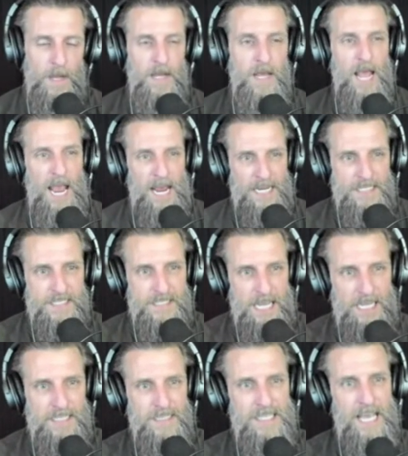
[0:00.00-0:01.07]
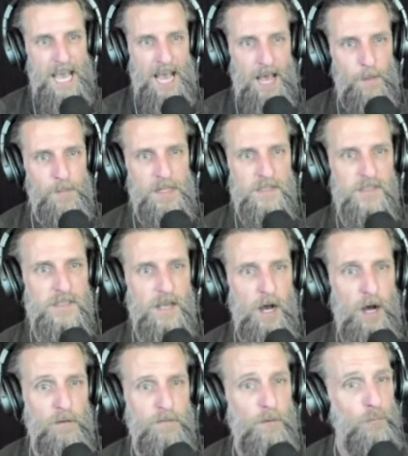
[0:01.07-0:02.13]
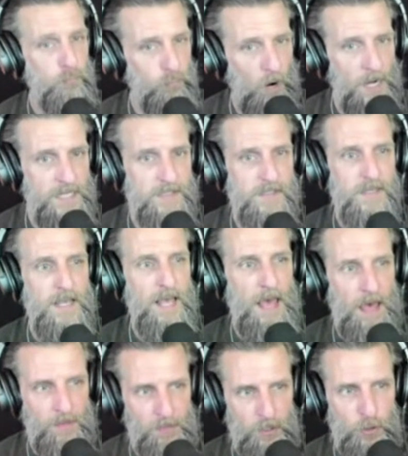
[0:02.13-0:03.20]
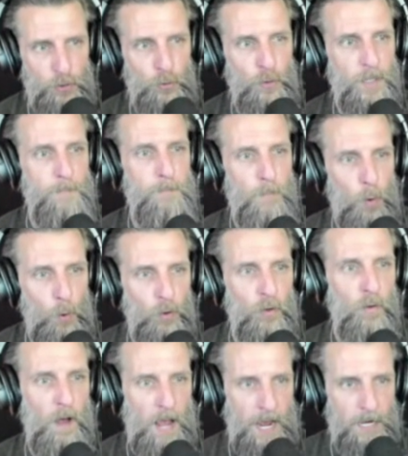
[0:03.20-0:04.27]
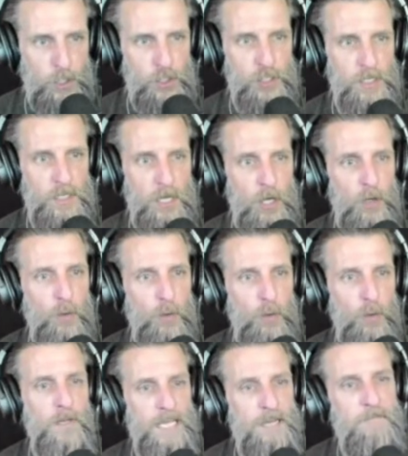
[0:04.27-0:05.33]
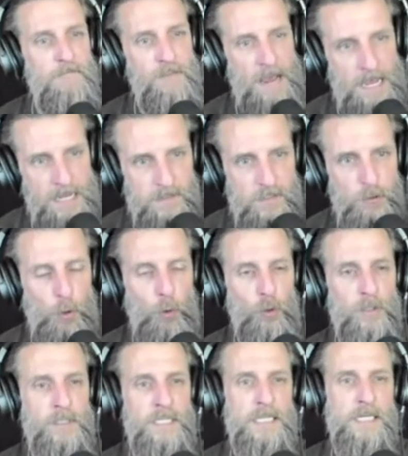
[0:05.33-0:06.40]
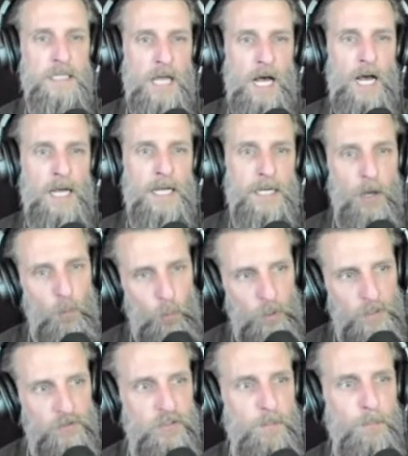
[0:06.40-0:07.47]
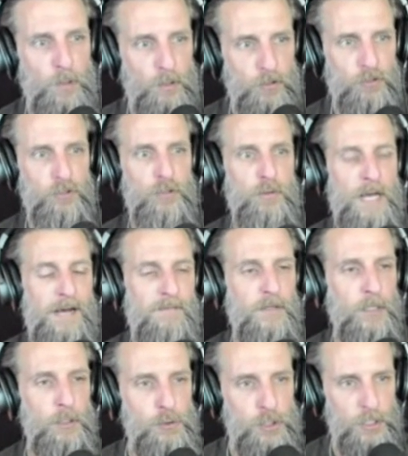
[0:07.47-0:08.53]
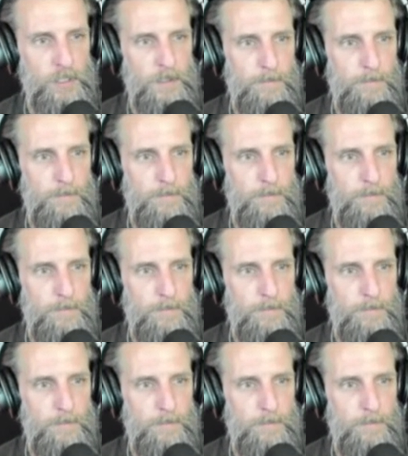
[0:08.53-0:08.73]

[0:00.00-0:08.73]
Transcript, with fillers: And daily habits of right, ethical, and moral action will advance or decline one's personal evolution.